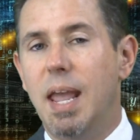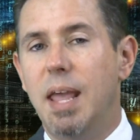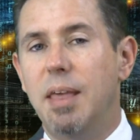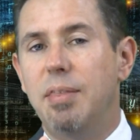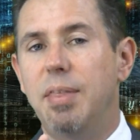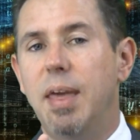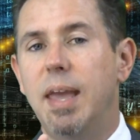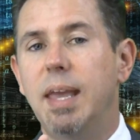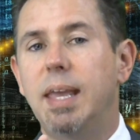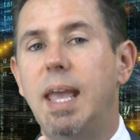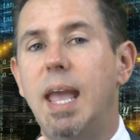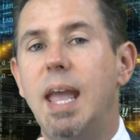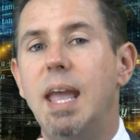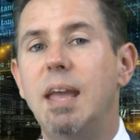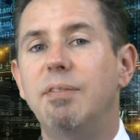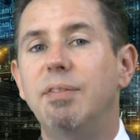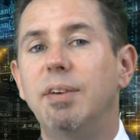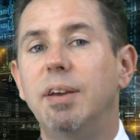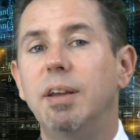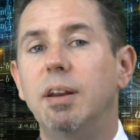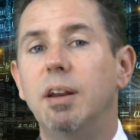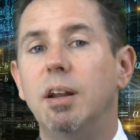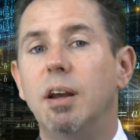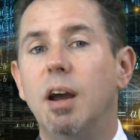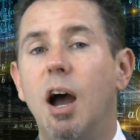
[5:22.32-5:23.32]
They gave
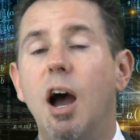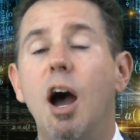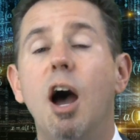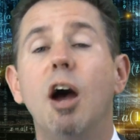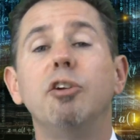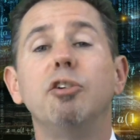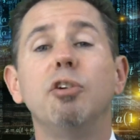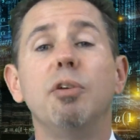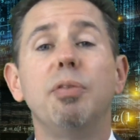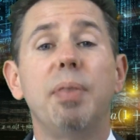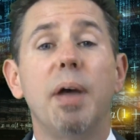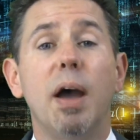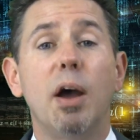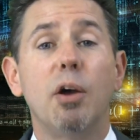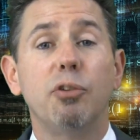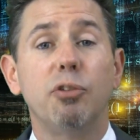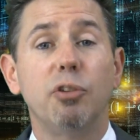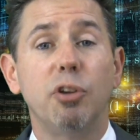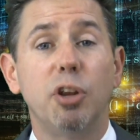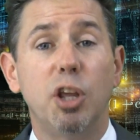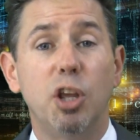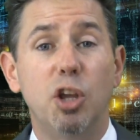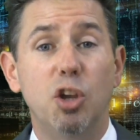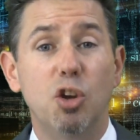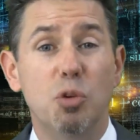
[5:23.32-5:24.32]
it
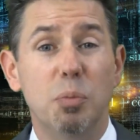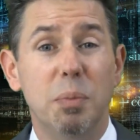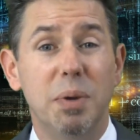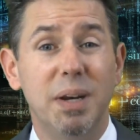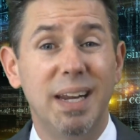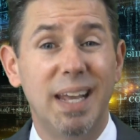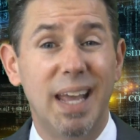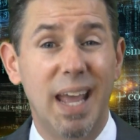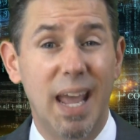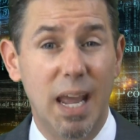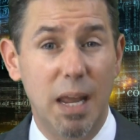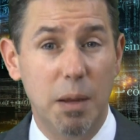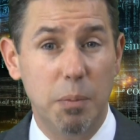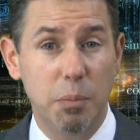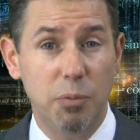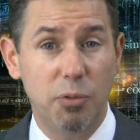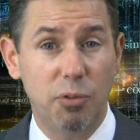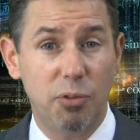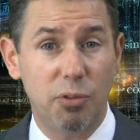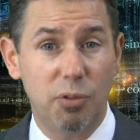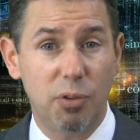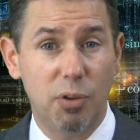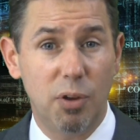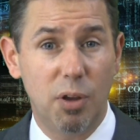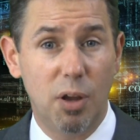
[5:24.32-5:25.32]
100,000 human
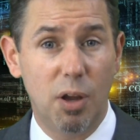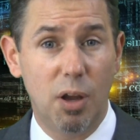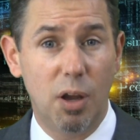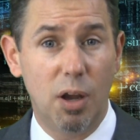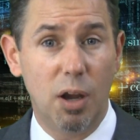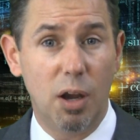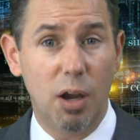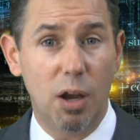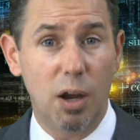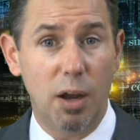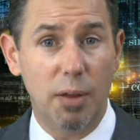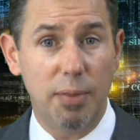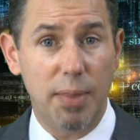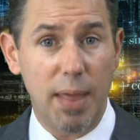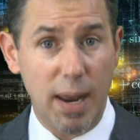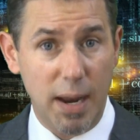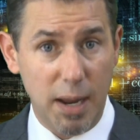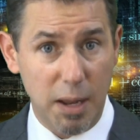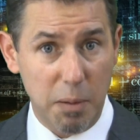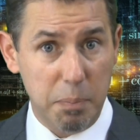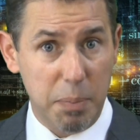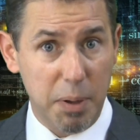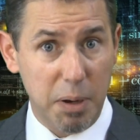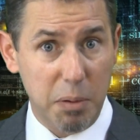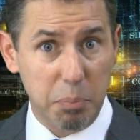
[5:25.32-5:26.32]
games uh, that
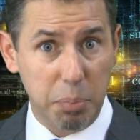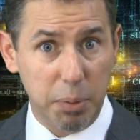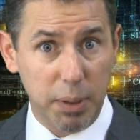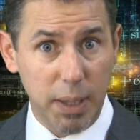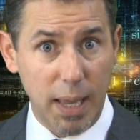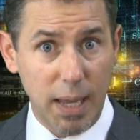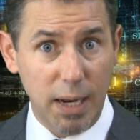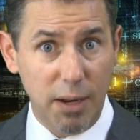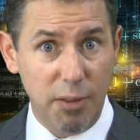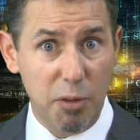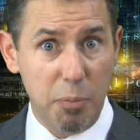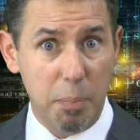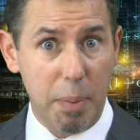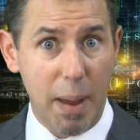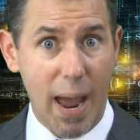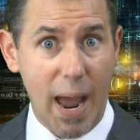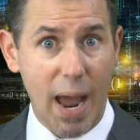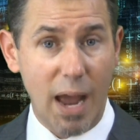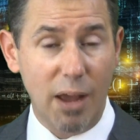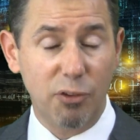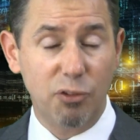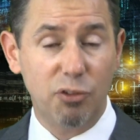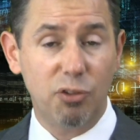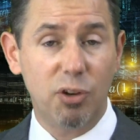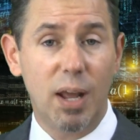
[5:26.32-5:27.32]
had been played in the
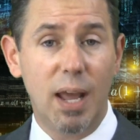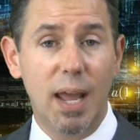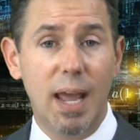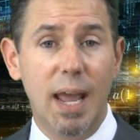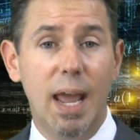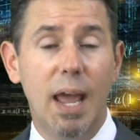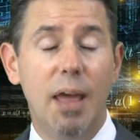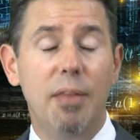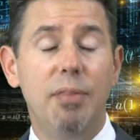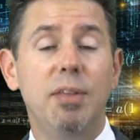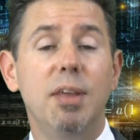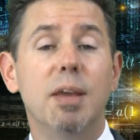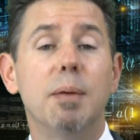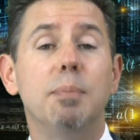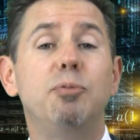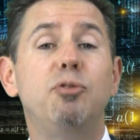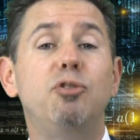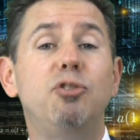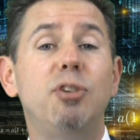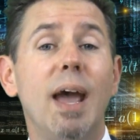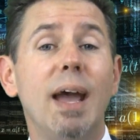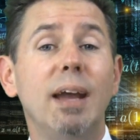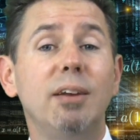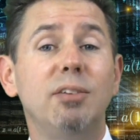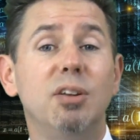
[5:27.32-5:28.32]
past, and the
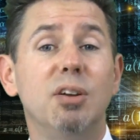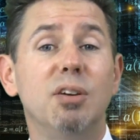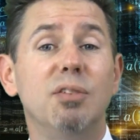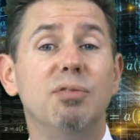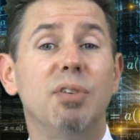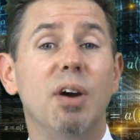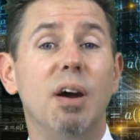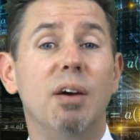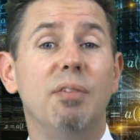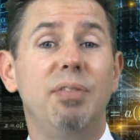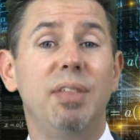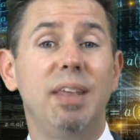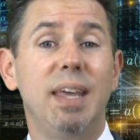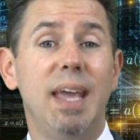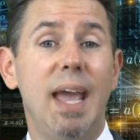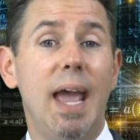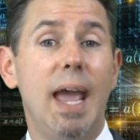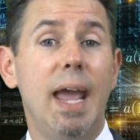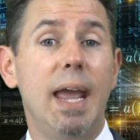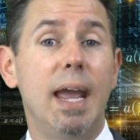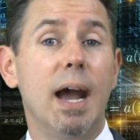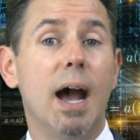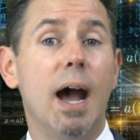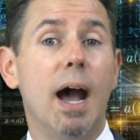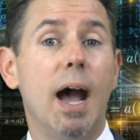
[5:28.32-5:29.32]
objective of the
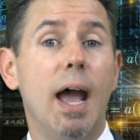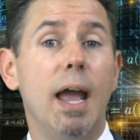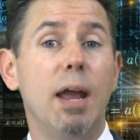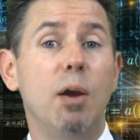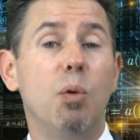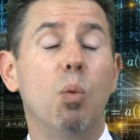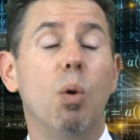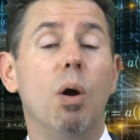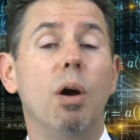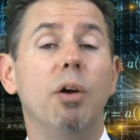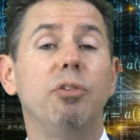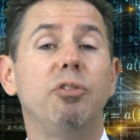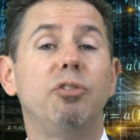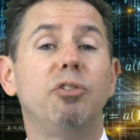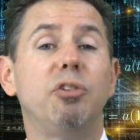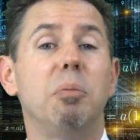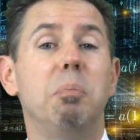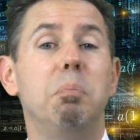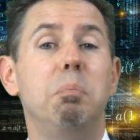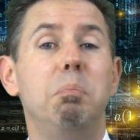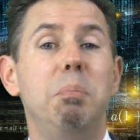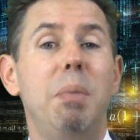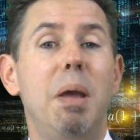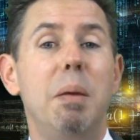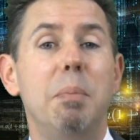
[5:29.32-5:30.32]
AI was to
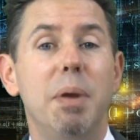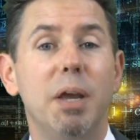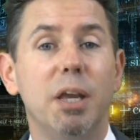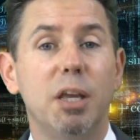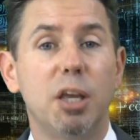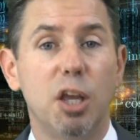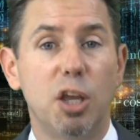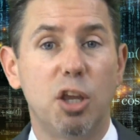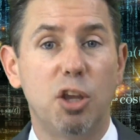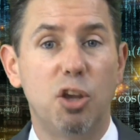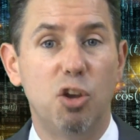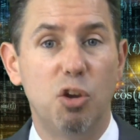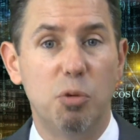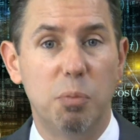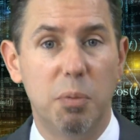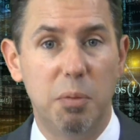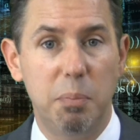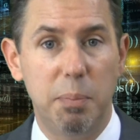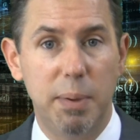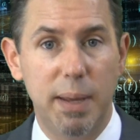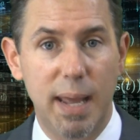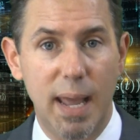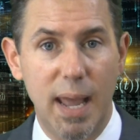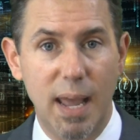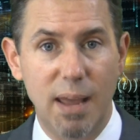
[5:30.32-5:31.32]
mimic human
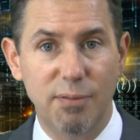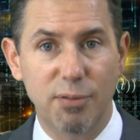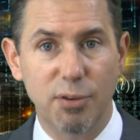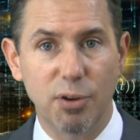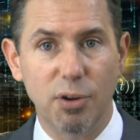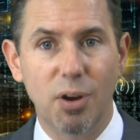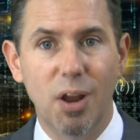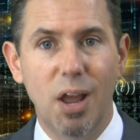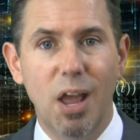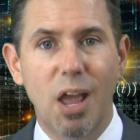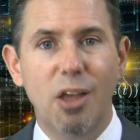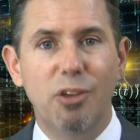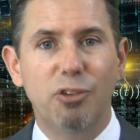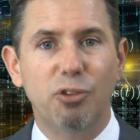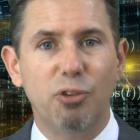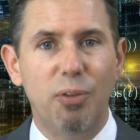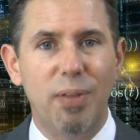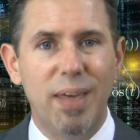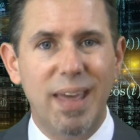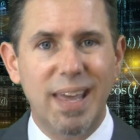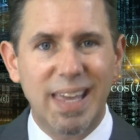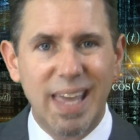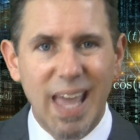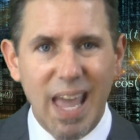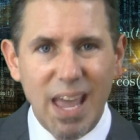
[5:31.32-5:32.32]
behavior. So
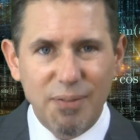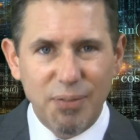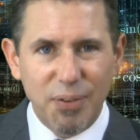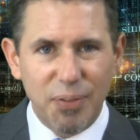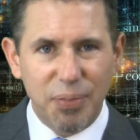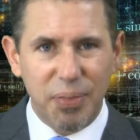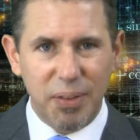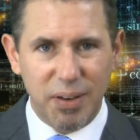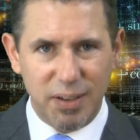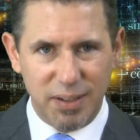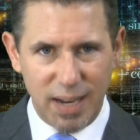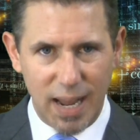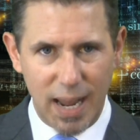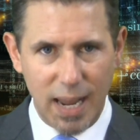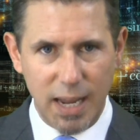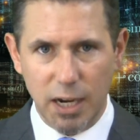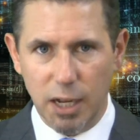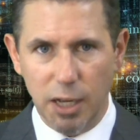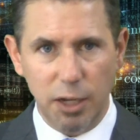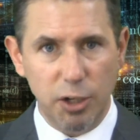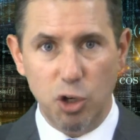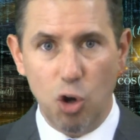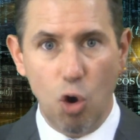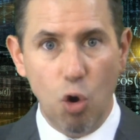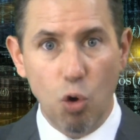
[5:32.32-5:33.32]
they gave it the
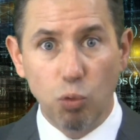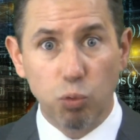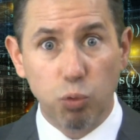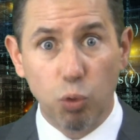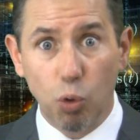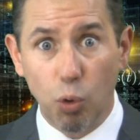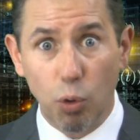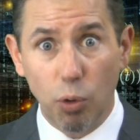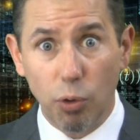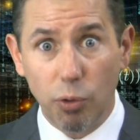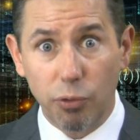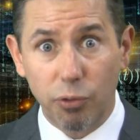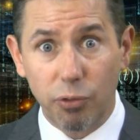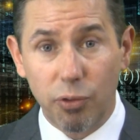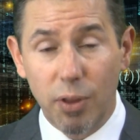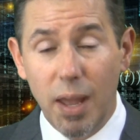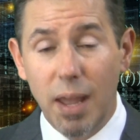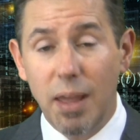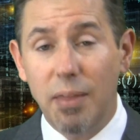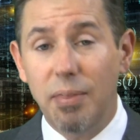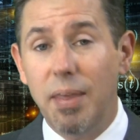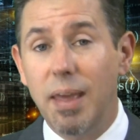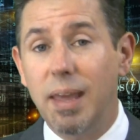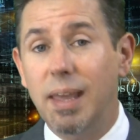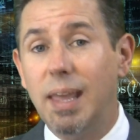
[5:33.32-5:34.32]
data, no rules,
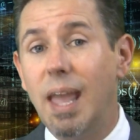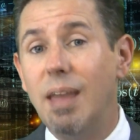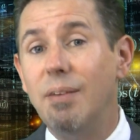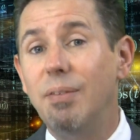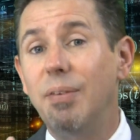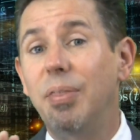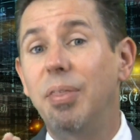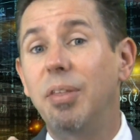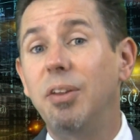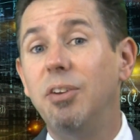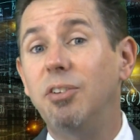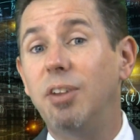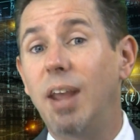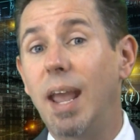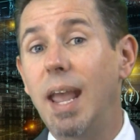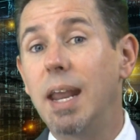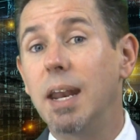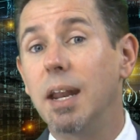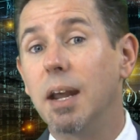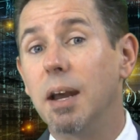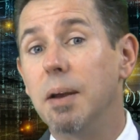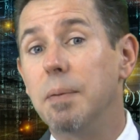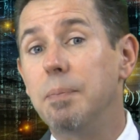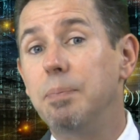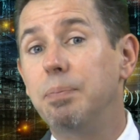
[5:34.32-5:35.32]
they gave it the
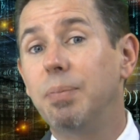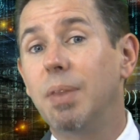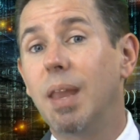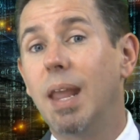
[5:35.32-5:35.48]
data,